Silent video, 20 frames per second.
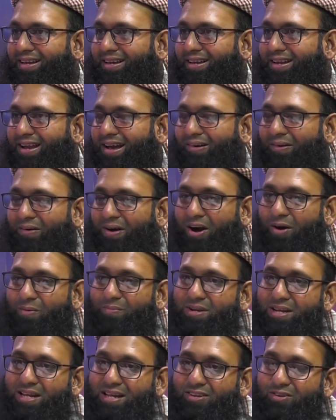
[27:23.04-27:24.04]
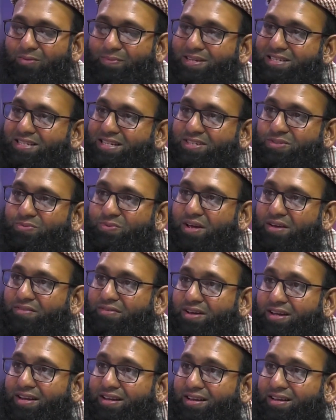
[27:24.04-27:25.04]
Now, how many domestics we have
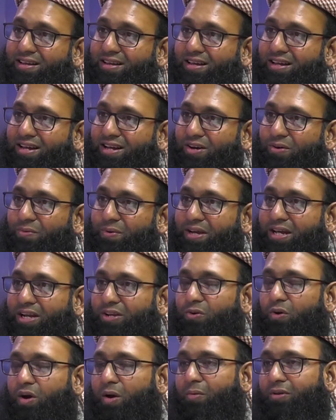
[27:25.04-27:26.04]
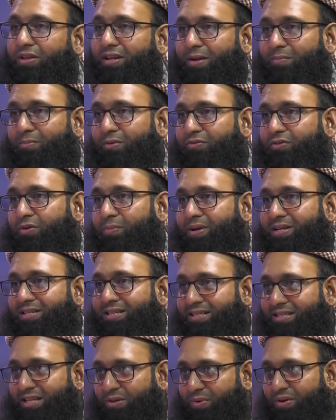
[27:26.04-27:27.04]
heard? We can talk about the number of
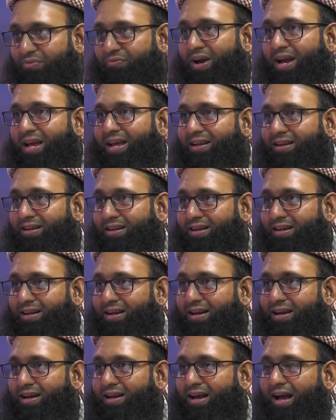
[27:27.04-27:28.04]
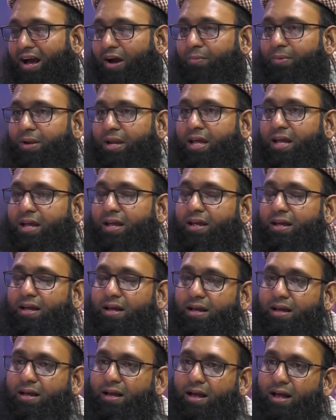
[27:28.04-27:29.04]
domestics that we have fired. Mm. How many
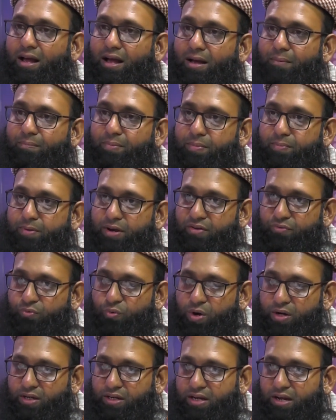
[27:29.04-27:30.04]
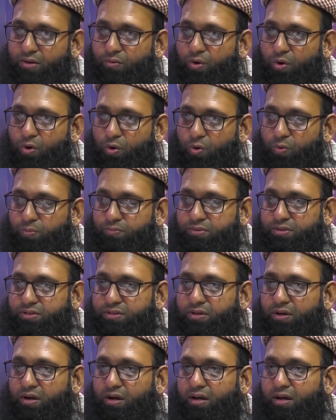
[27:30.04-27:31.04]
uh, people have worked in our
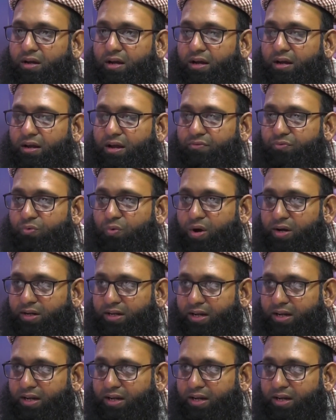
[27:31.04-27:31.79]
homes, uh, have worked